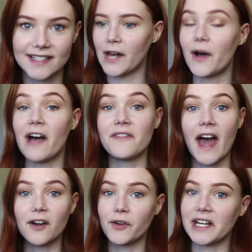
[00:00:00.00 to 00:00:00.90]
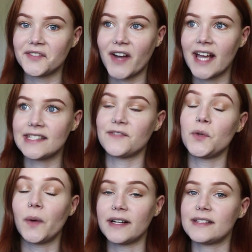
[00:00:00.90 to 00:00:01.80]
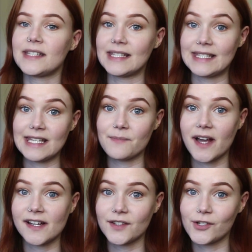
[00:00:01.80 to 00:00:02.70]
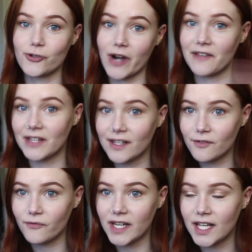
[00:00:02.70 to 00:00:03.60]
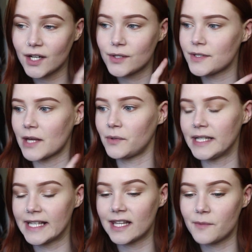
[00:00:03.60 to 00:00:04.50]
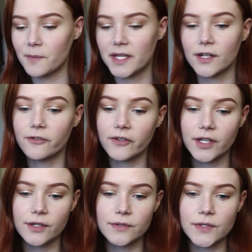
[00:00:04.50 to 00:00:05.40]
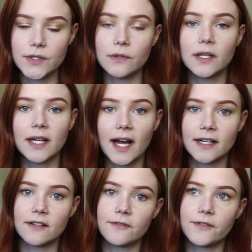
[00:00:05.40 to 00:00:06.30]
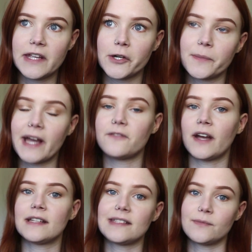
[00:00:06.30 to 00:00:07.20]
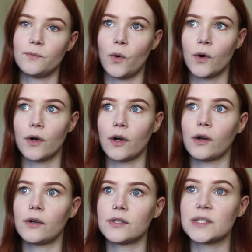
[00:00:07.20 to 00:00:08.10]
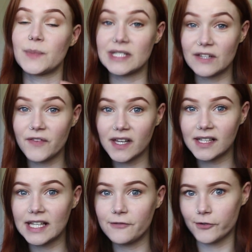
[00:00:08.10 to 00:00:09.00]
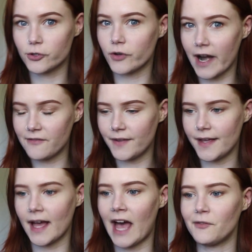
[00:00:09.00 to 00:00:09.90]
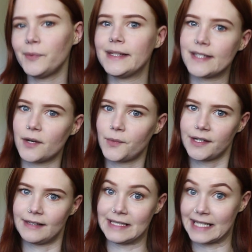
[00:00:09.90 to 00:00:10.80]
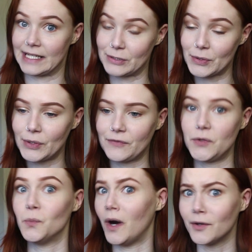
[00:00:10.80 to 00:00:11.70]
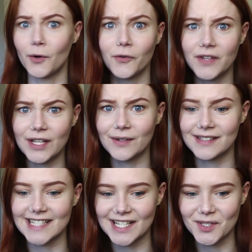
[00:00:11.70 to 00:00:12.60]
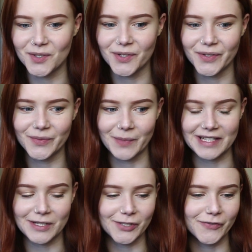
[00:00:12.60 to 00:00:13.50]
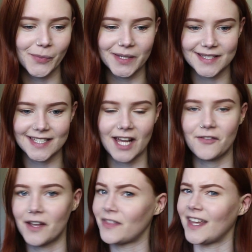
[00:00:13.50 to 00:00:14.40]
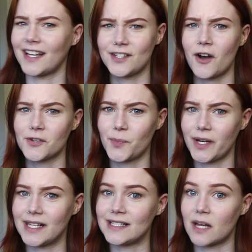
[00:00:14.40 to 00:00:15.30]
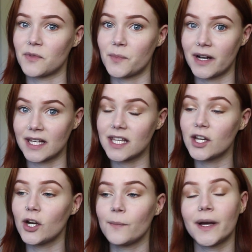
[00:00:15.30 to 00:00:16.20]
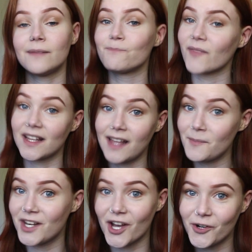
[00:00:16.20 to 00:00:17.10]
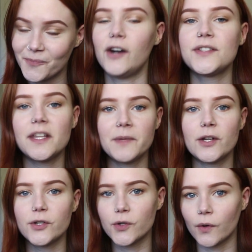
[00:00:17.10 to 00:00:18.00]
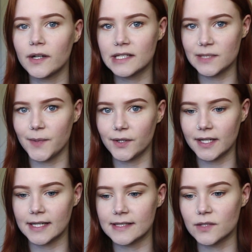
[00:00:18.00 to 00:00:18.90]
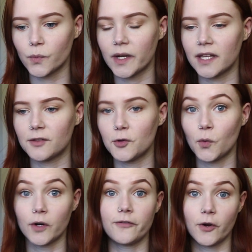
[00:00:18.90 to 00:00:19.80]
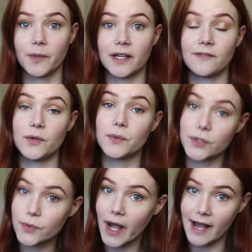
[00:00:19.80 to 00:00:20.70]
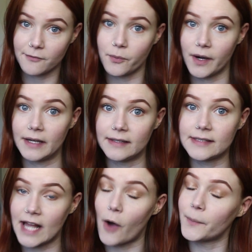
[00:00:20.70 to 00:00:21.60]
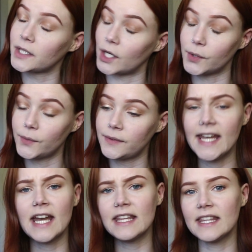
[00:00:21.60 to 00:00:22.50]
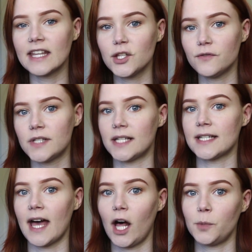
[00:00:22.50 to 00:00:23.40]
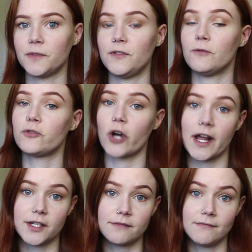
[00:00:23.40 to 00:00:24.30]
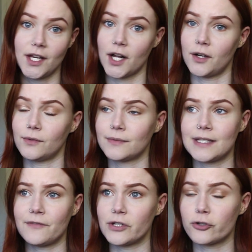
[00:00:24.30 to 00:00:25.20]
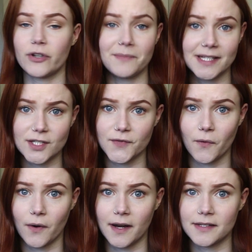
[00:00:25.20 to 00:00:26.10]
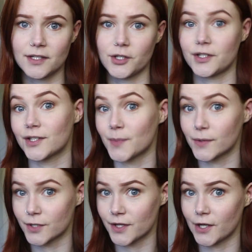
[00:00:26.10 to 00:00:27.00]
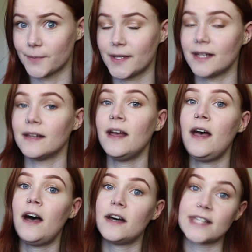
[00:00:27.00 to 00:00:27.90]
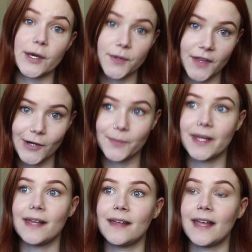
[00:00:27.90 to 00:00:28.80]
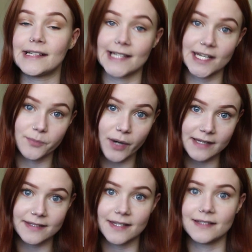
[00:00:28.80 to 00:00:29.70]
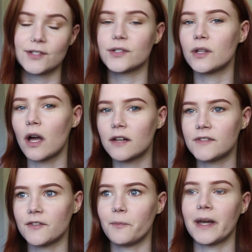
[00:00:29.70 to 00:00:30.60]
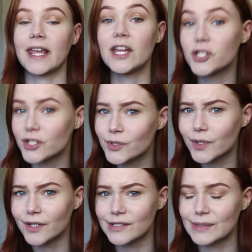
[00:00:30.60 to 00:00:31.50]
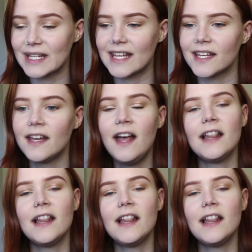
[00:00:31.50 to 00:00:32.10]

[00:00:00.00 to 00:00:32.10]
I don't have that great advice. If you want to see my other driving videos, I will link them up here for you so you can kind of hear my advice more specifically for driving. I haven't really done one on dental. If you want a whole video on dental, my dental phobia and stuff, I think I talked pretty in depth about it here, but let me know. Also, let me know your experience with your phobia if you do have one down below. And anything that you've done to help, if you've tried, you know, different treatments for it, such as exposure therapy, psychotherapy, antidepressants. There's a lot of different medications you can also take.